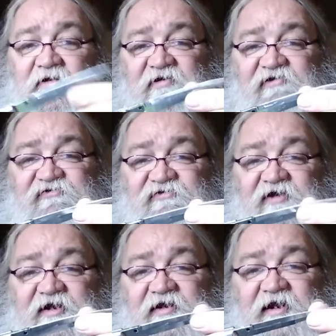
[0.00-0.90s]
This is
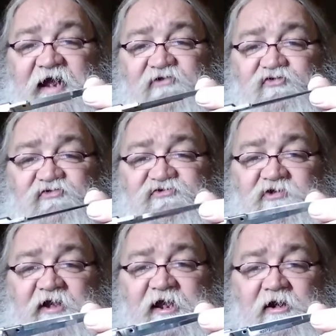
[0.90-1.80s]
a an actual
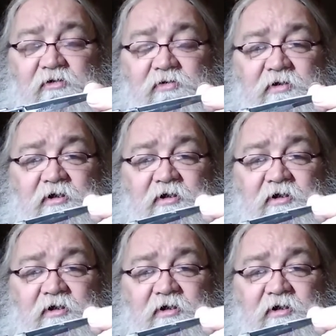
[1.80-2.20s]
stiletto.